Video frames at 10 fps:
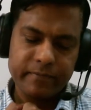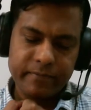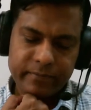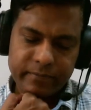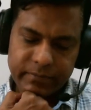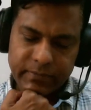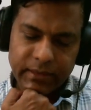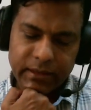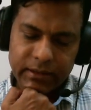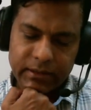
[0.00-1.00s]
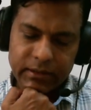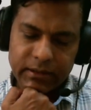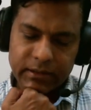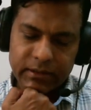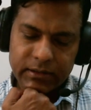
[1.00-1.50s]

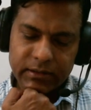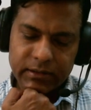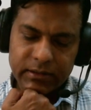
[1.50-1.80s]
No one is speaking in this clip.